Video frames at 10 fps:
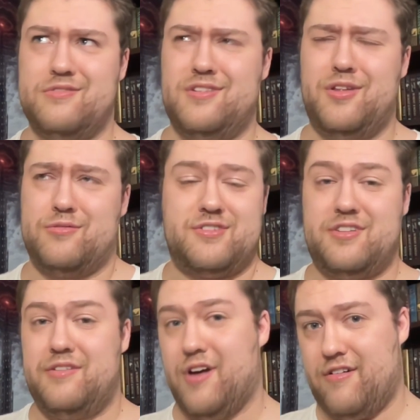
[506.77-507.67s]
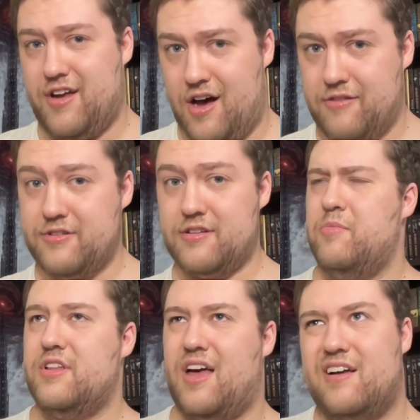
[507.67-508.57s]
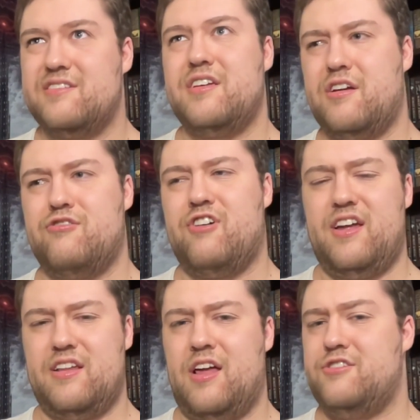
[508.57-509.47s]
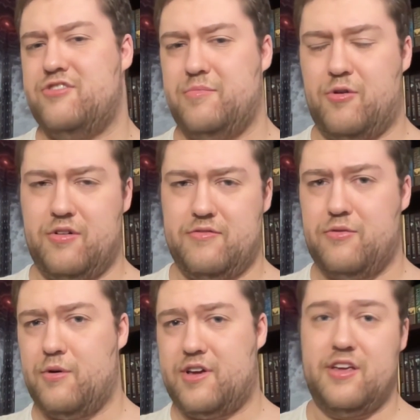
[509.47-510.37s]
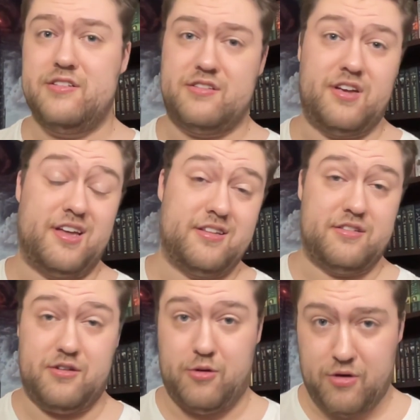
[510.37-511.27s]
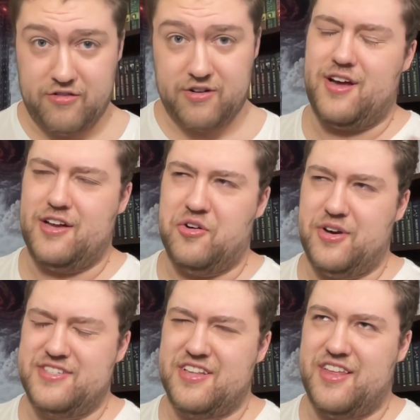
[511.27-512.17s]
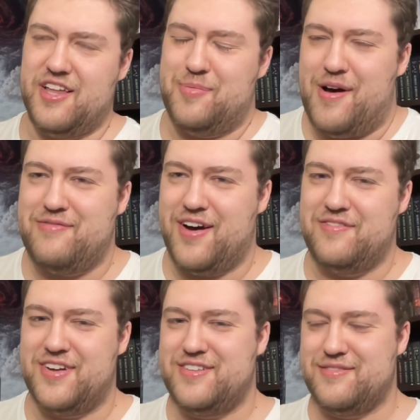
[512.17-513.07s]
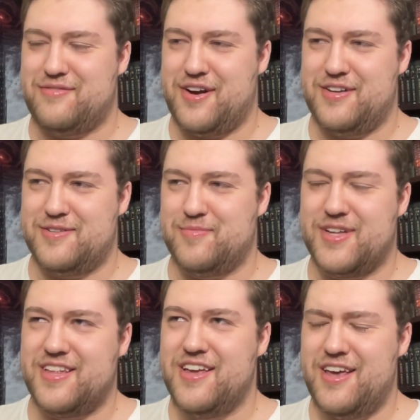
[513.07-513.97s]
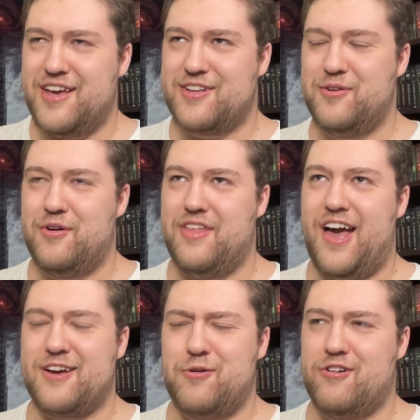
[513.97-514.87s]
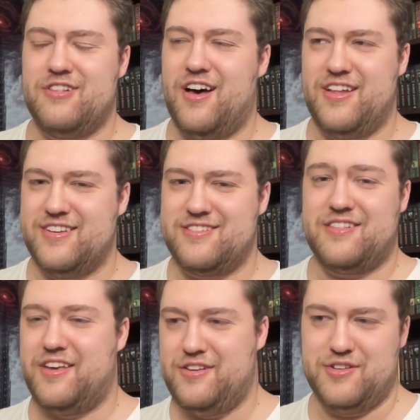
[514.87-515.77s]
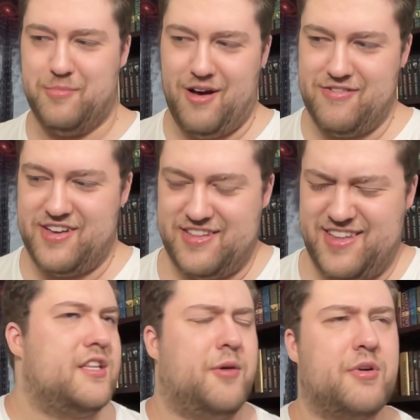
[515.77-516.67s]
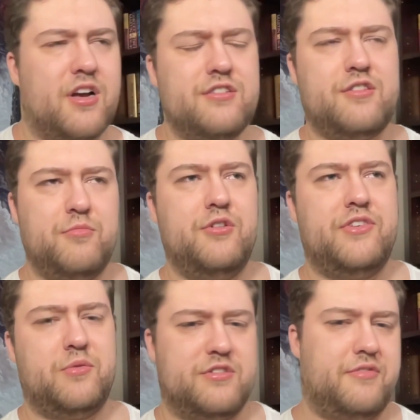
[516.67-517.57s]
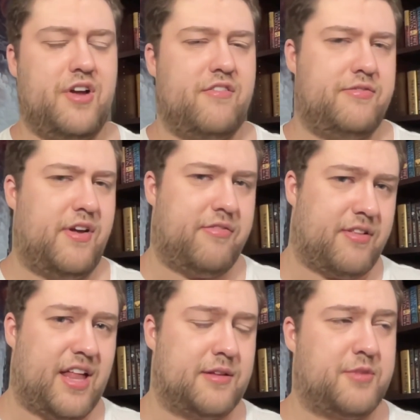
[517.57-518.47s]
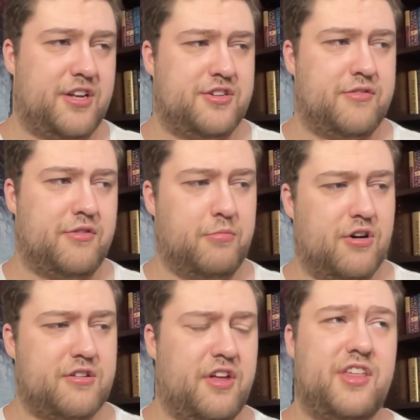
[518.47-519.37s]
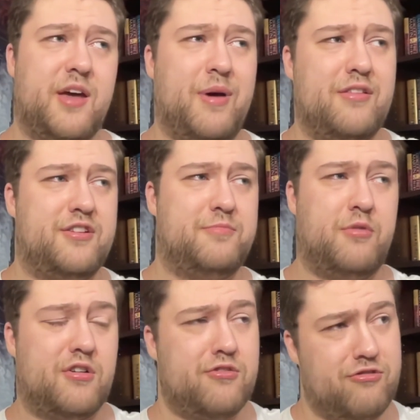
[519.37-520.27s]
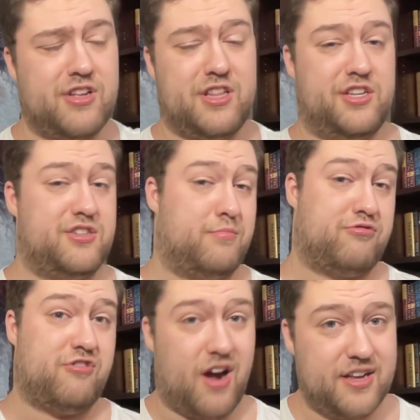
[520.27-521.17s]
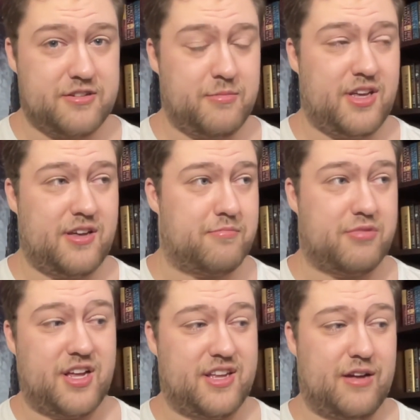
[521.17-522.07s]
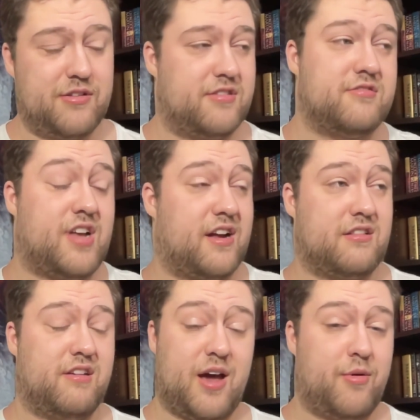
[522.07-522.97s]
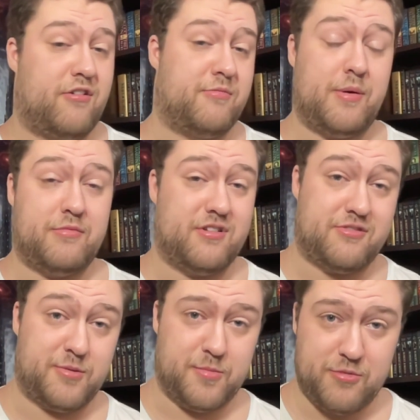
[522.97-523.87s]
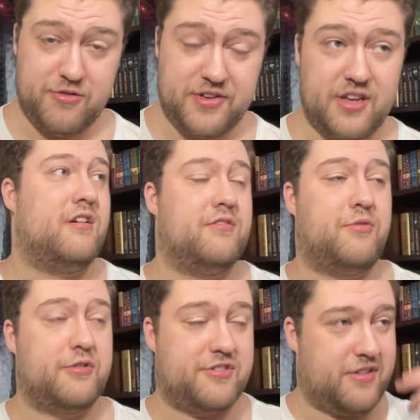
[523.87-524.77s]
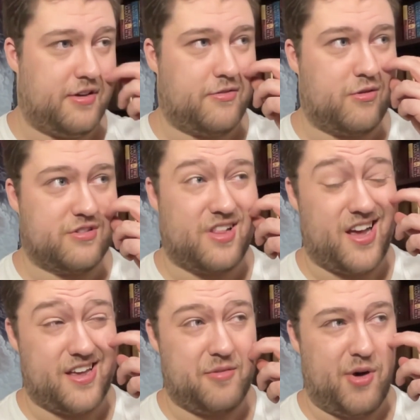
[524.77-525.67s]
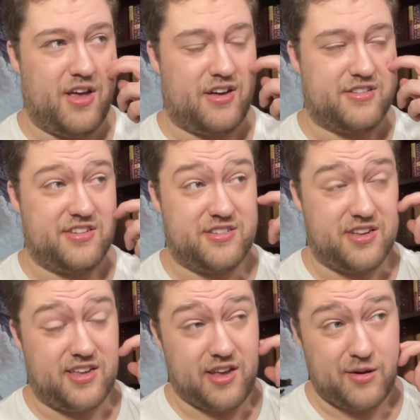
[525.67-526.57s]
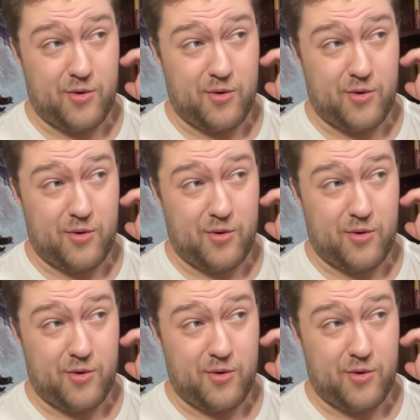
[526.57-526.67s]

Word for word: you don't see very often, but as a great entry point for kids to get into horror. I know I said that about Five Nights at Freddy's, but ignore that. Coraline is leagues above it. Now, because the movie was a very faithful adaptation of the book, nothing about this book really surprised me. It played out exactly how I remembered it from the movie. Unfortunately, of course, lacking my autistic king,